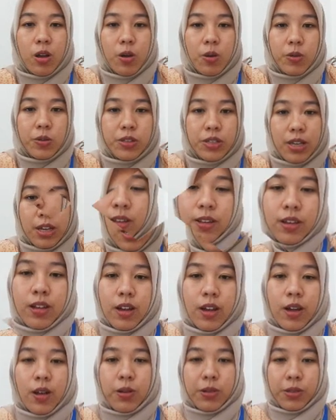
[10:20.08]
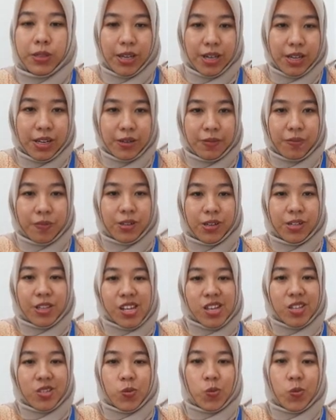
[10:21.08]
Okay, for the
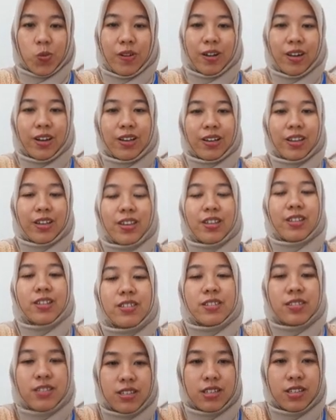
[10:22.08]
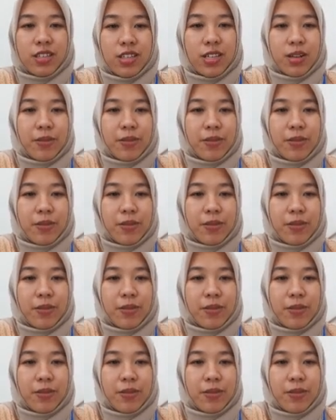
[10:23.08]
last one is